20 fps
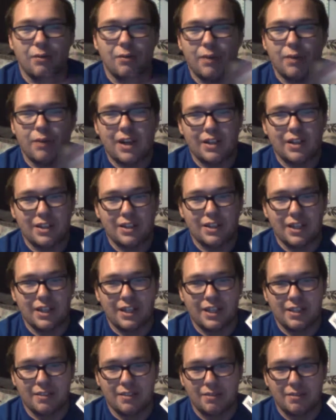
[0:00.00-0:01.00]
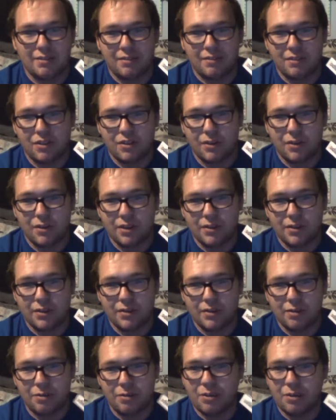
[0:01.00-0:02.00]
rather than going
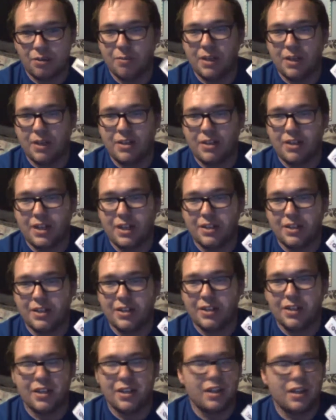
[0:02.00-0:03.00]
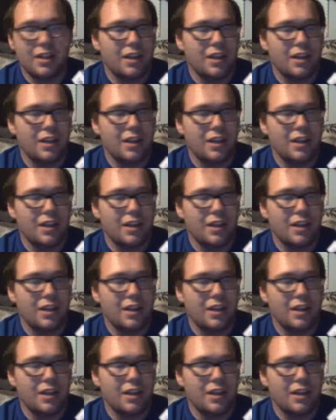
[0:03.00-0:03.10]
through Pokemon Trainer.